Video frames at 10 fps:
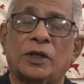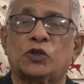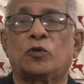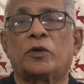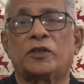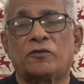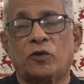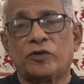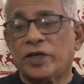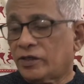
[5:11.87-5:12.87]
so much
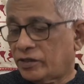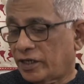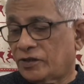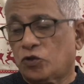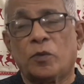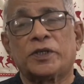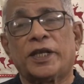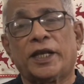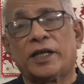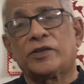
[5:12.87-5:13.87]
for dress, and so
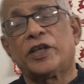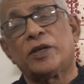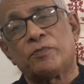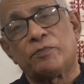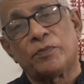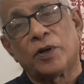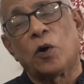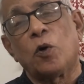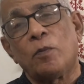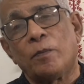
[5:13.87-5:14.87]
much I can send
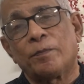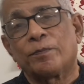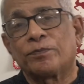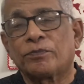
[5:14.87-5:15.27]
home.